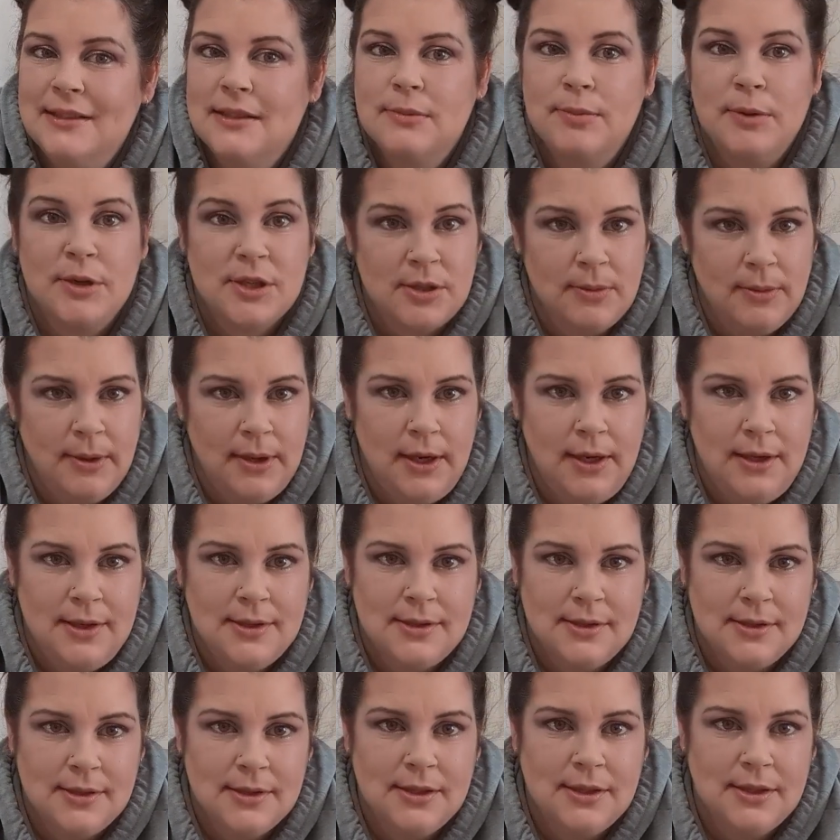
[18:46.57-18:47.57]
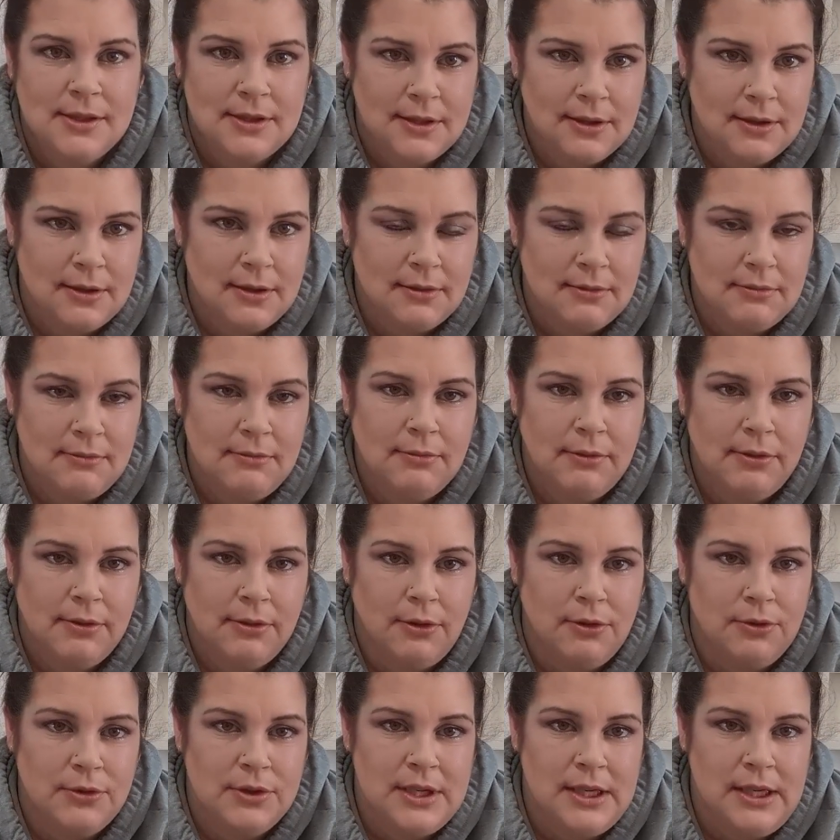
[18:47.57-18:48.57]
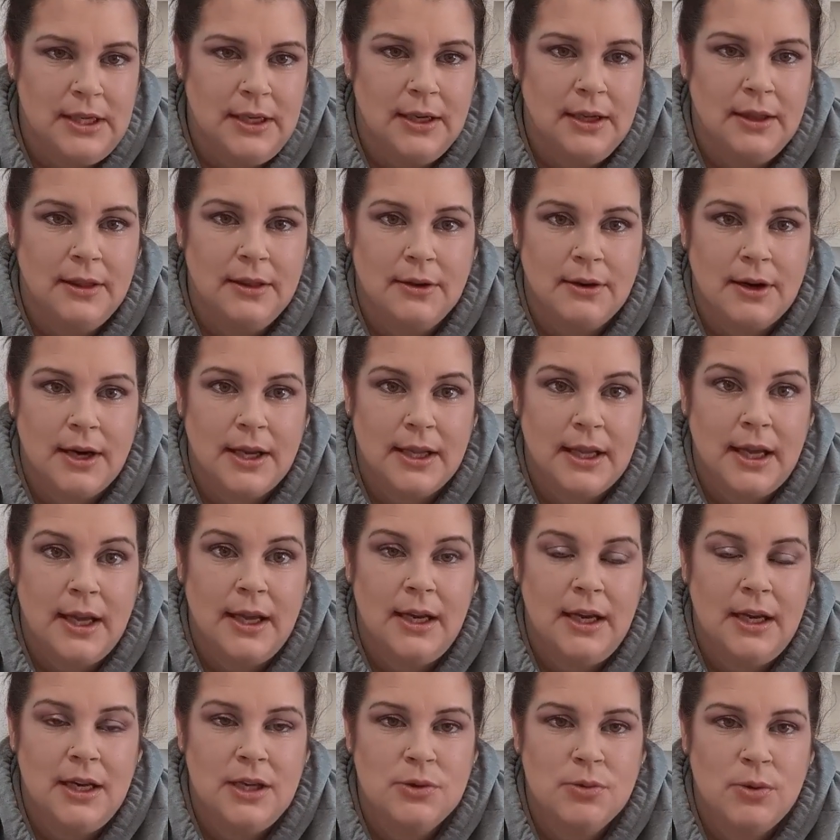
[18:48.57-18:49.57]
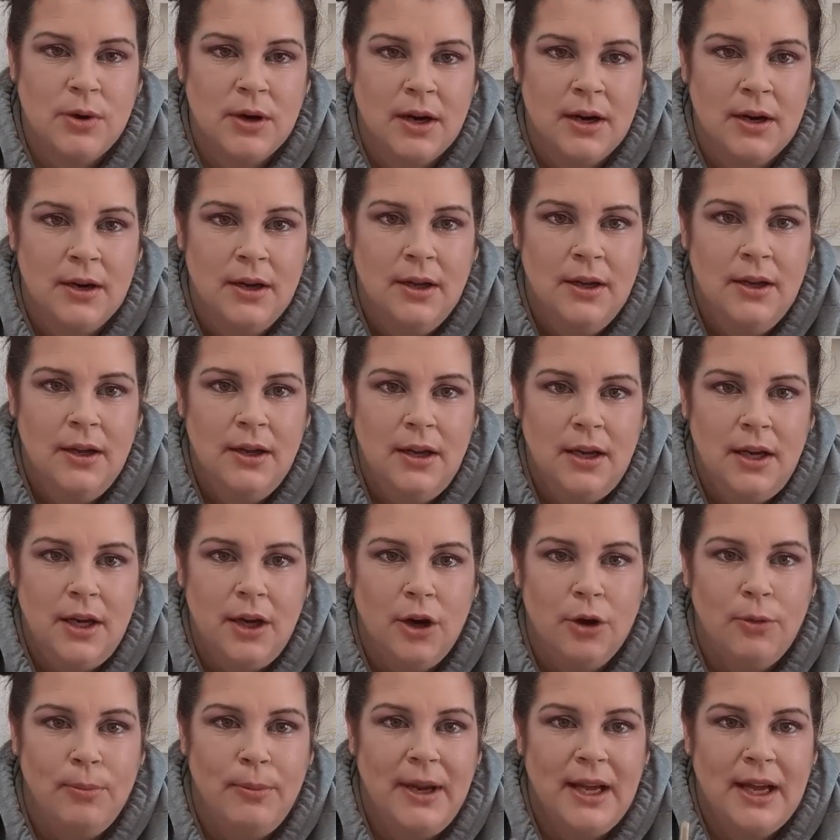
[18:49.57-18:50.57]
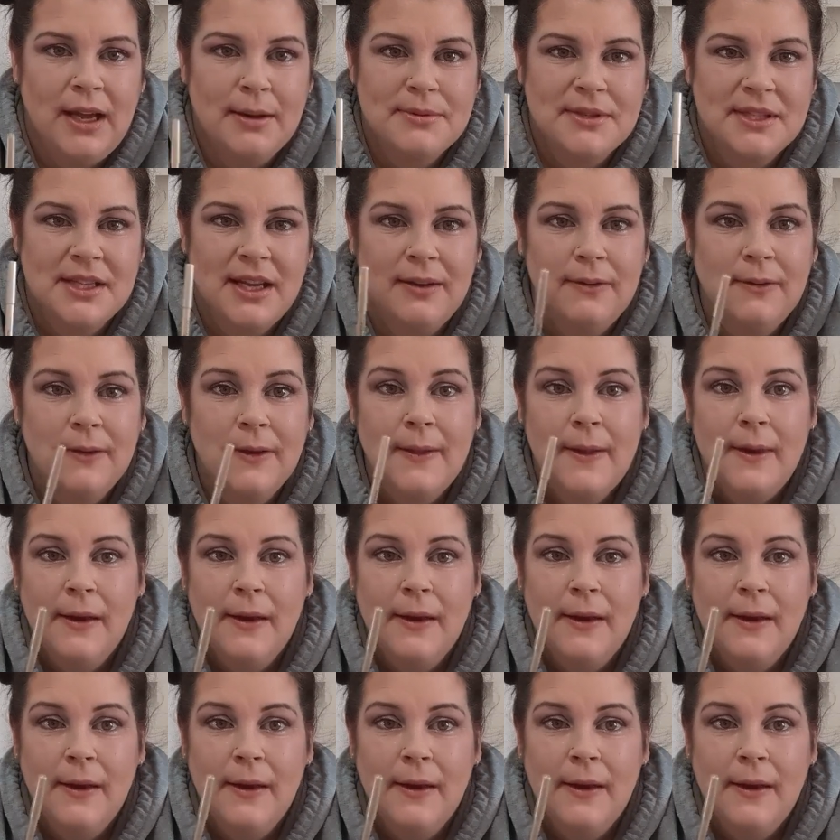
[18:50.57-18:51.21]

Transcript: especially my nieces, because they're 13 and they're at that age where makeup's life.